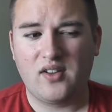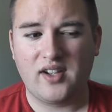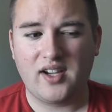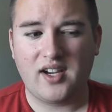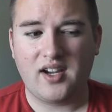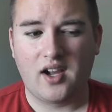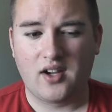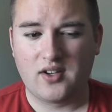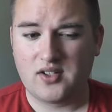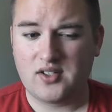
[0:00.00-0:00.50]

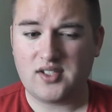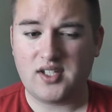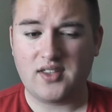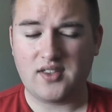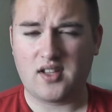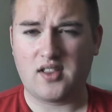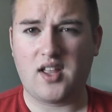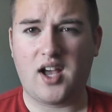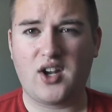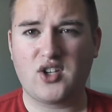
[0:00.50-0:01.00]
really
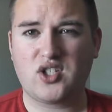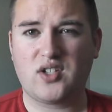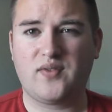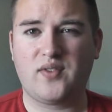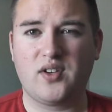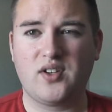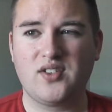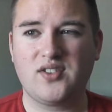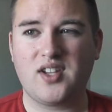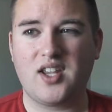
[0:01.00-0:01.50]
understand the logic
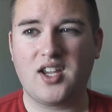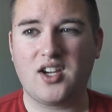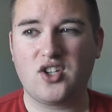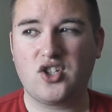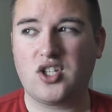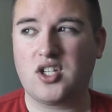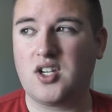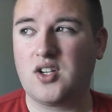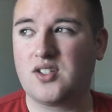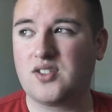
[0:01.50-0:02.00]
for her saying
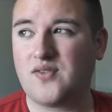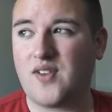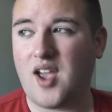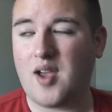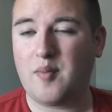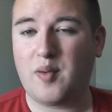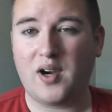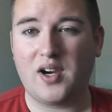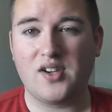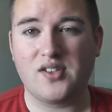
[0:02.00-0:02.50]
she knows
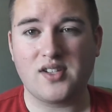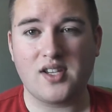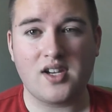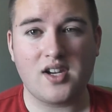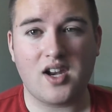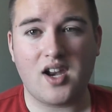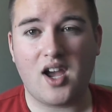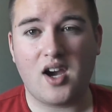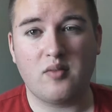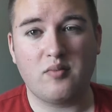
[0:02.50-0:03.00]
vampires
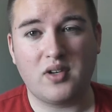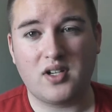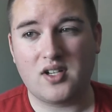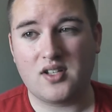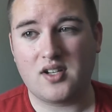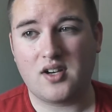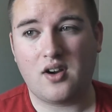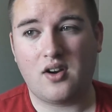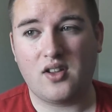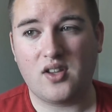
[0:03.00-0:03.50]
in and out
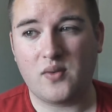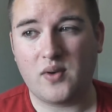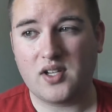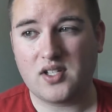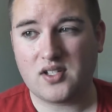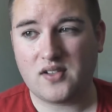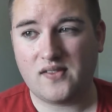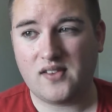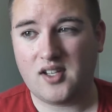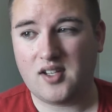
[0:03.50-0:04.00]
better than all the
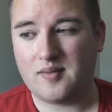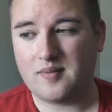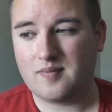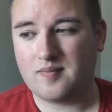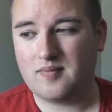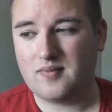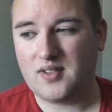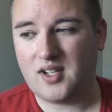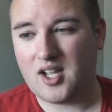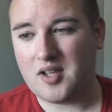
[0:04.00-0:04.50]
rest of them.